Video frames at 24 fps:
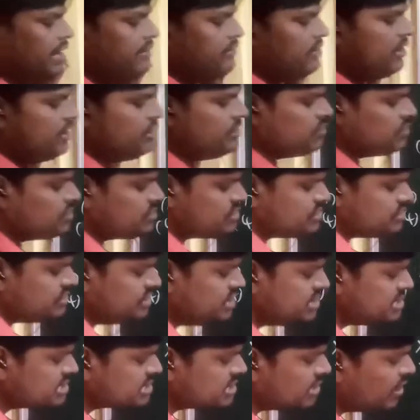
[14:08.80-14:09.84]
I want to use
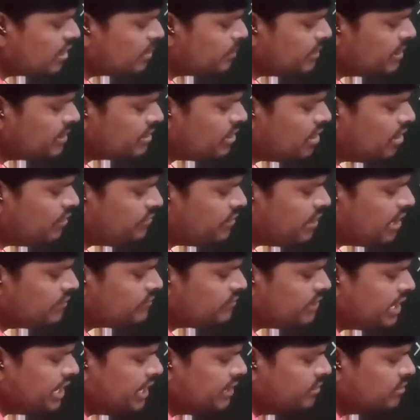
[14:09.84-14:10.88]
this carbon of
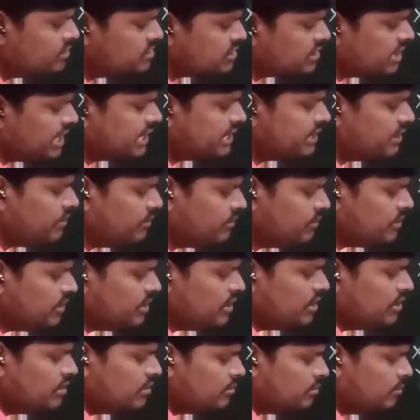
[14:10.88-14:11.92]
alpha hydrogen right
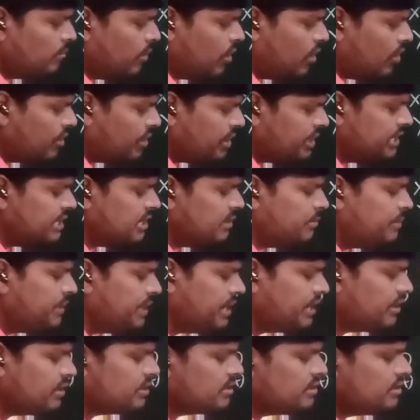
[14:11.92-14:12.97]
now. Bond here
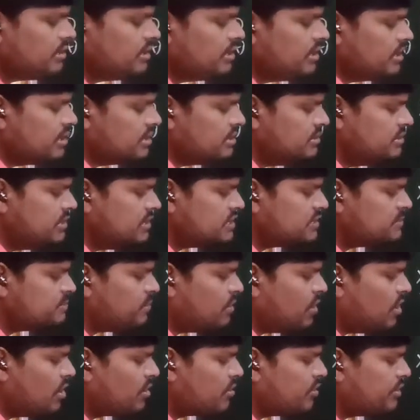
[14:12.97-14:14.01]
break. This
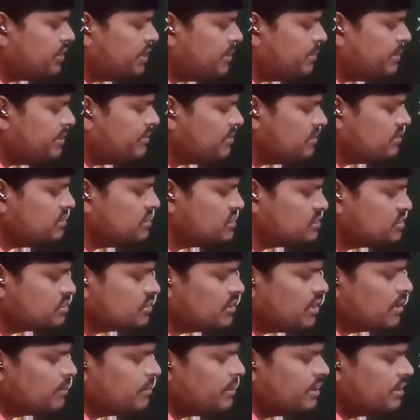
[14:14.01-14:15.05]
bond rotate between these two
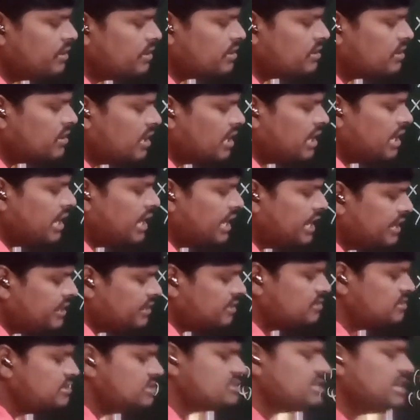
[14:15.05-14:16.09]
carbon,
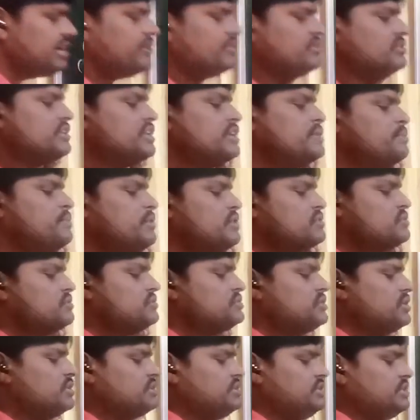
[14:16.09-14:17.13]
and this hydrogen get
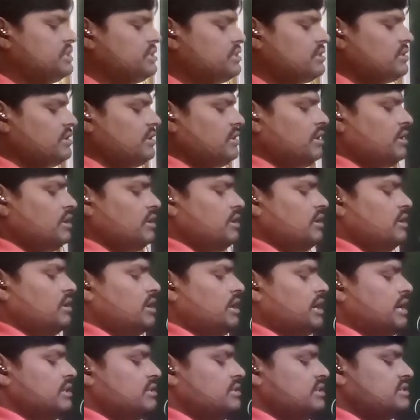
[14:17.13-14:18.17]
positive charge here,
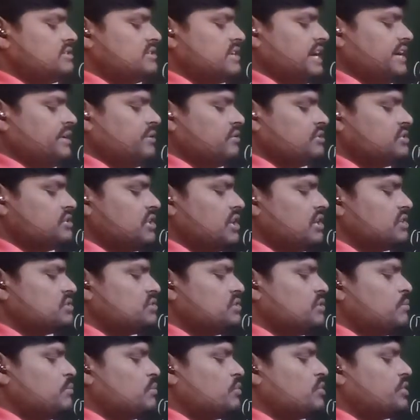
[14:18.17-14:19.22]
and this hydrogen
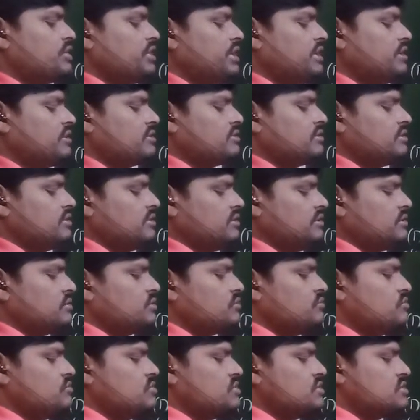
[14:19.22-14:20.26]
also rotate
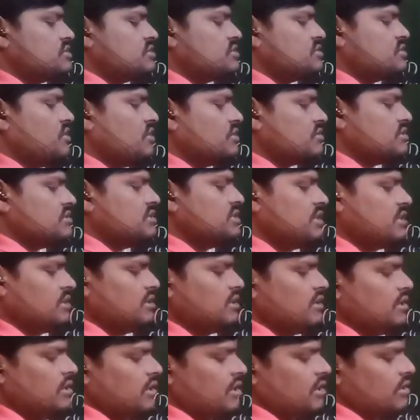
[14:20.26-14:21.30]
towards
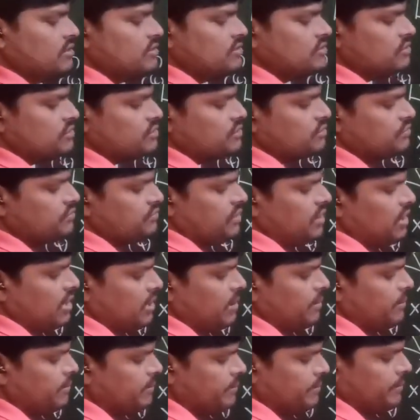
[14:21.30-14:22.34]
oxygen, so to
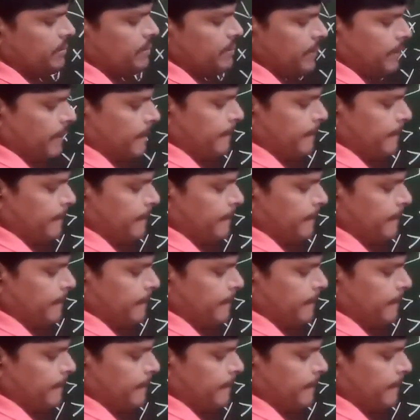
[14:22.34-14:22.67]
form